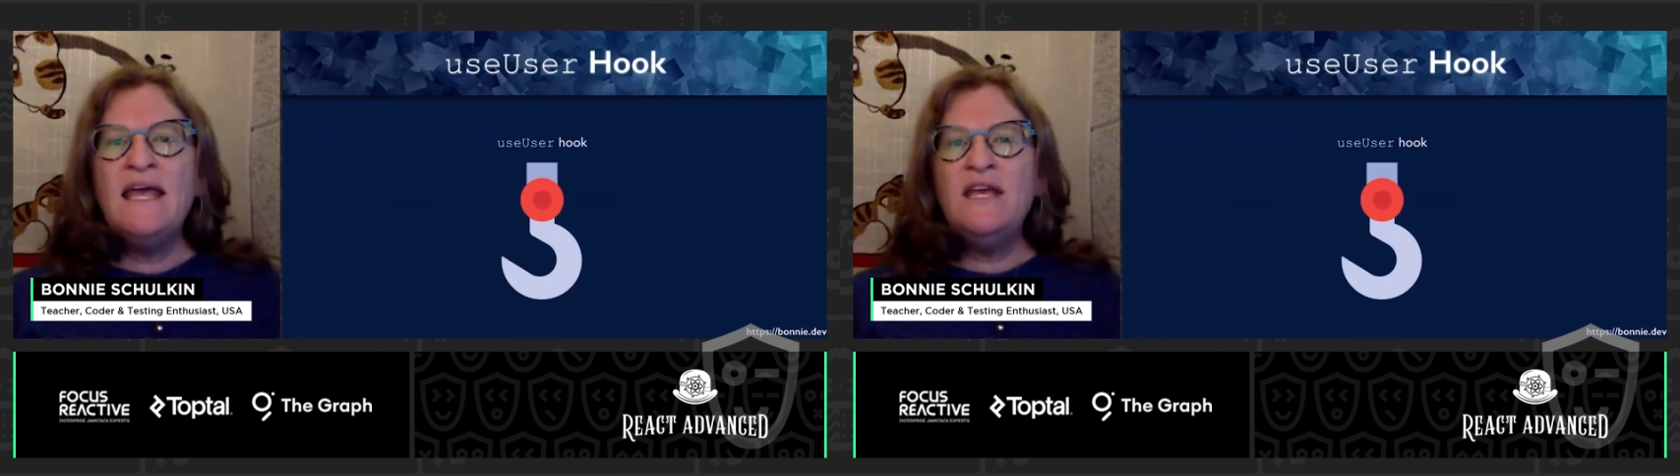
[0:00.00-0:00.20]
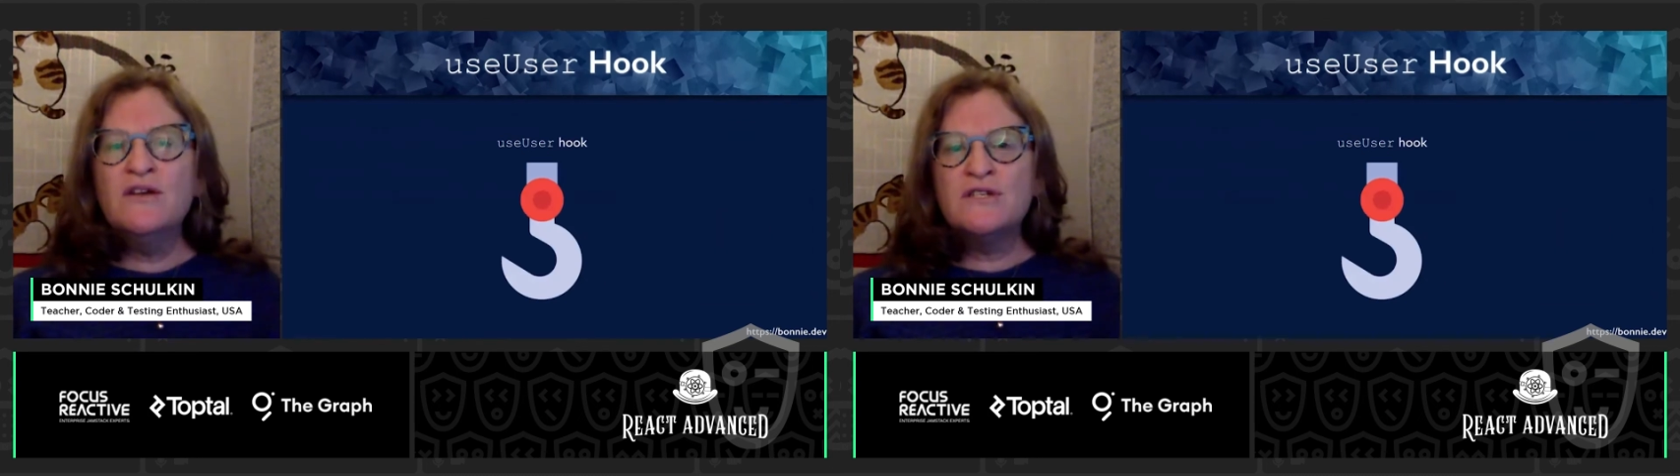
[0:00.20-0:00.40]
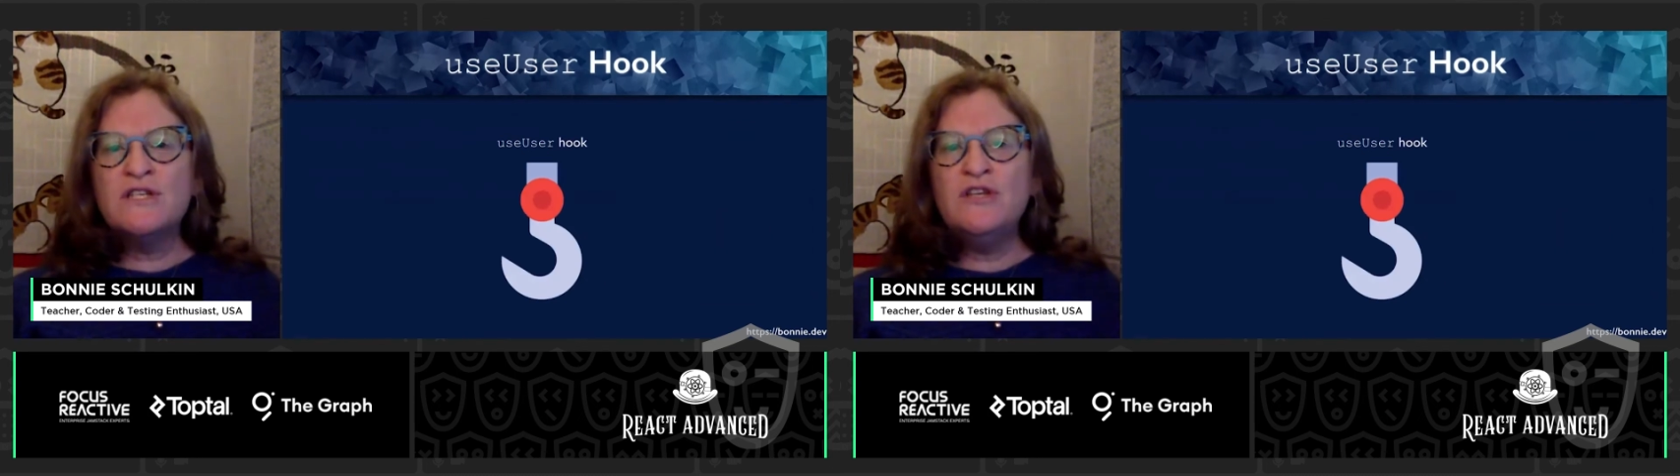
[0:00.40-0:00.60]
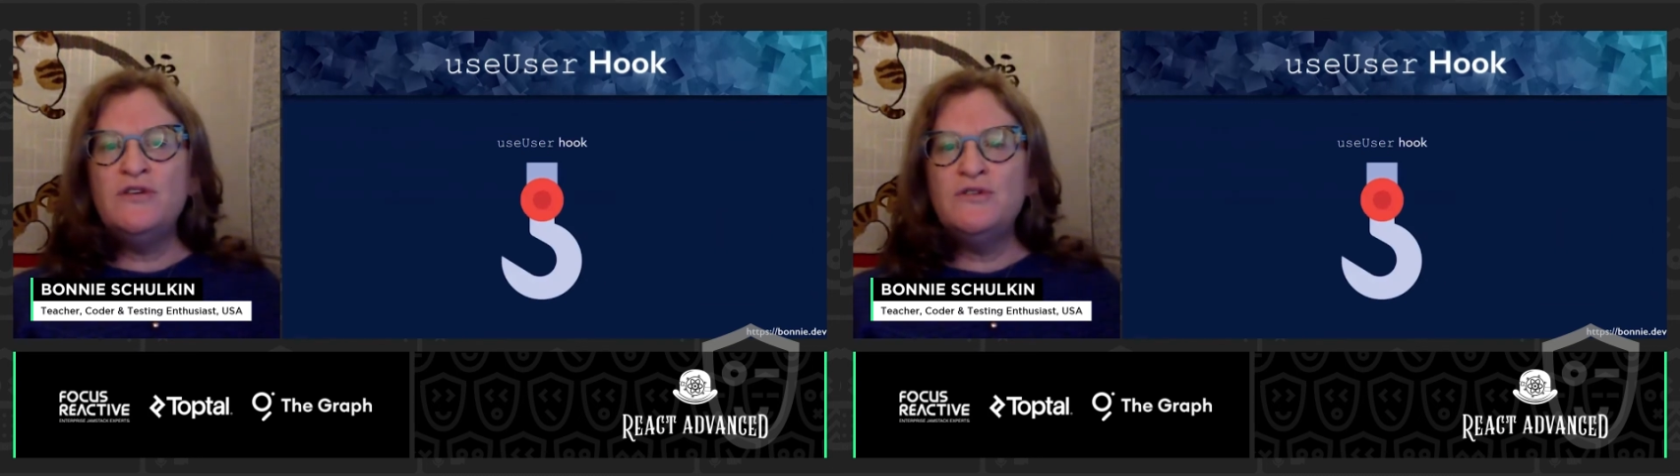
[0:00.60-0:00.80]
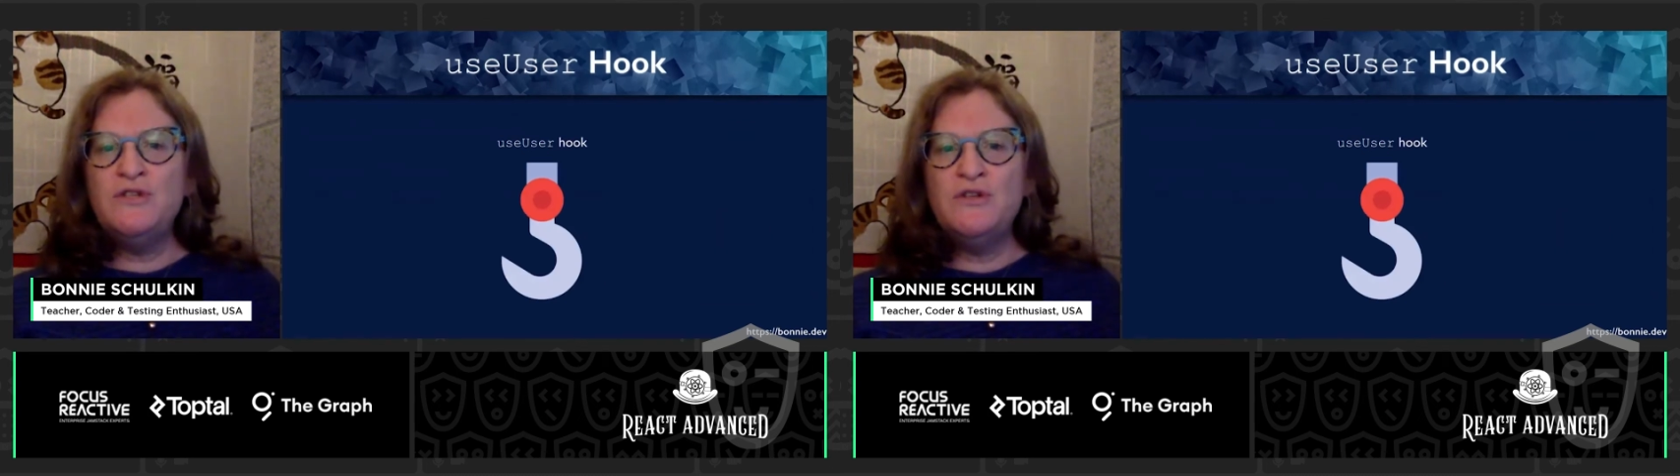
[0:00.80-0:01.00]
here's the
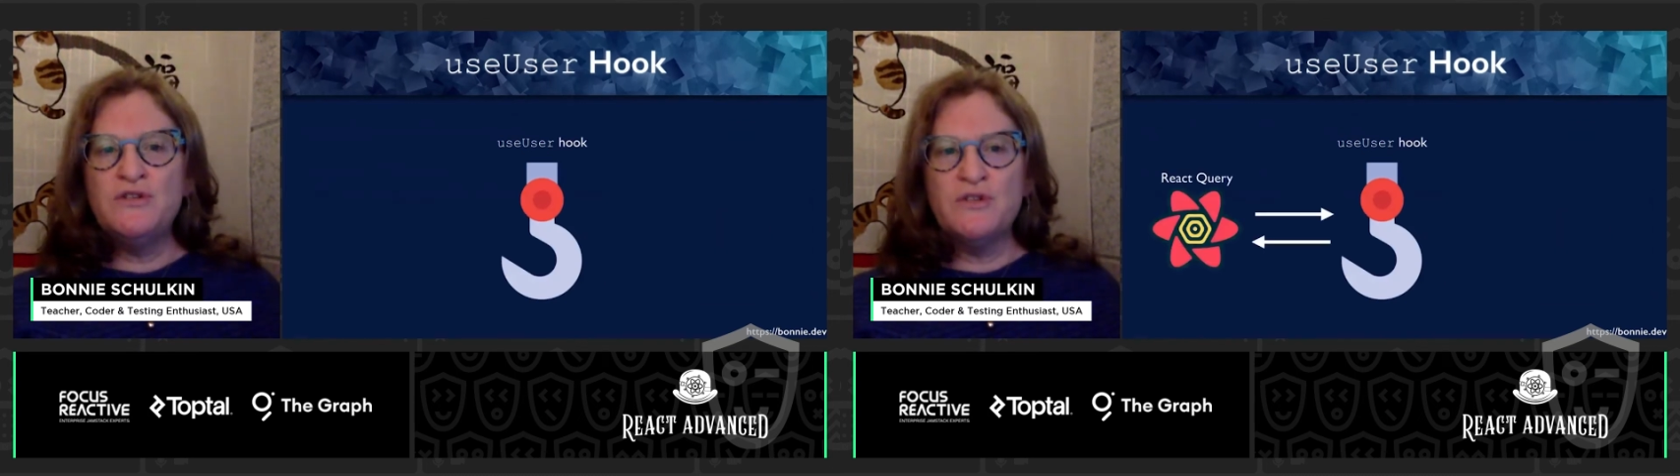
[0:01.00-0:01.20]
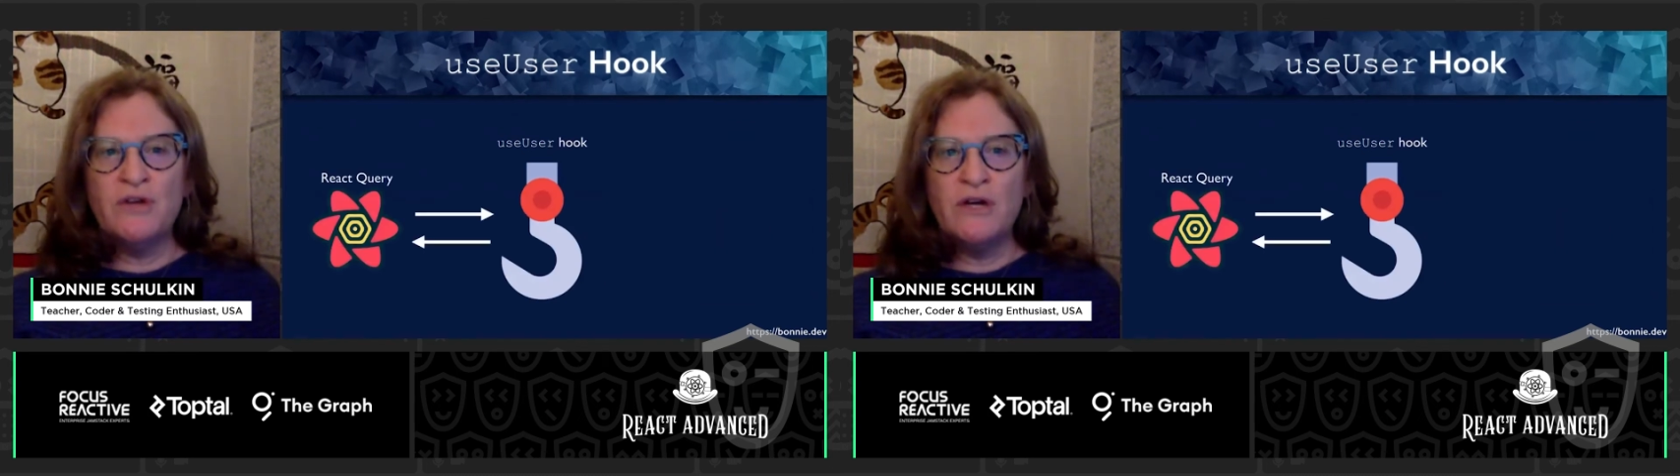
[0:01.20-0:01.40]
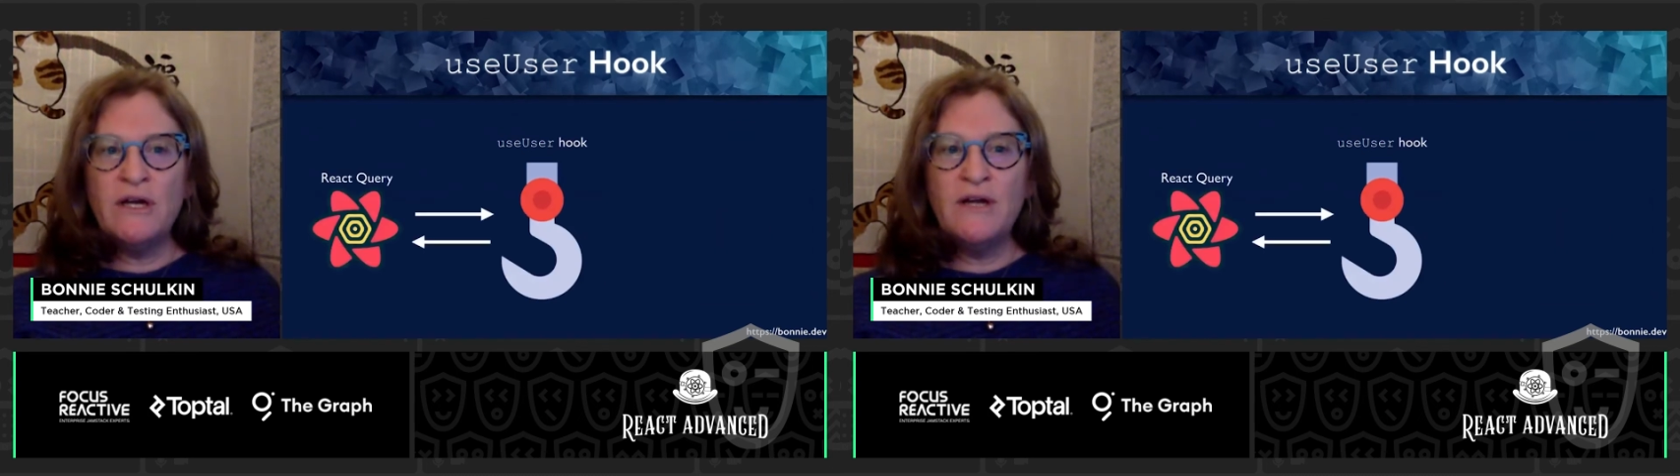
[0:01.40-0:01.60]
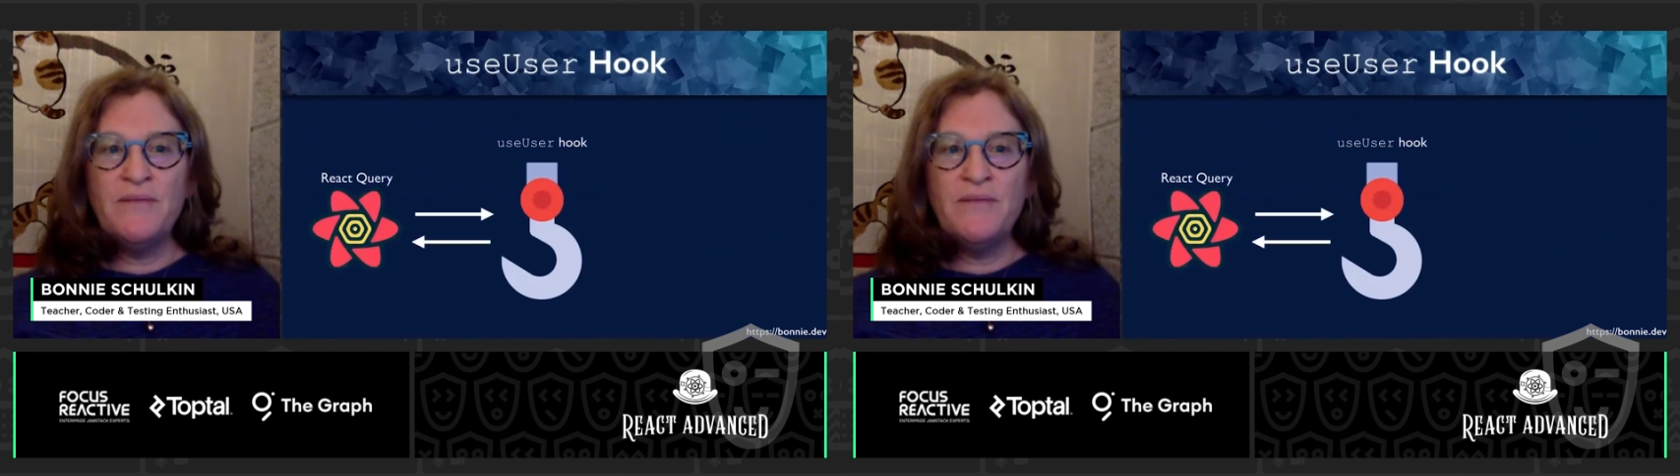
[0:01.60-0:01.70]
use user hook.